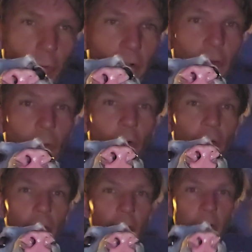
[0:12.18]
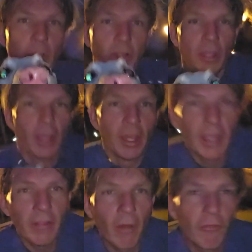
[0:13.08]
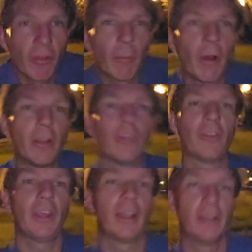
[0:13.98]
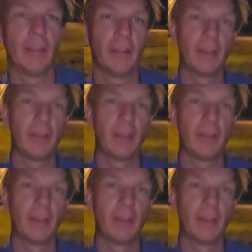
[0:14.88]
were in the world, he loved them unto the end.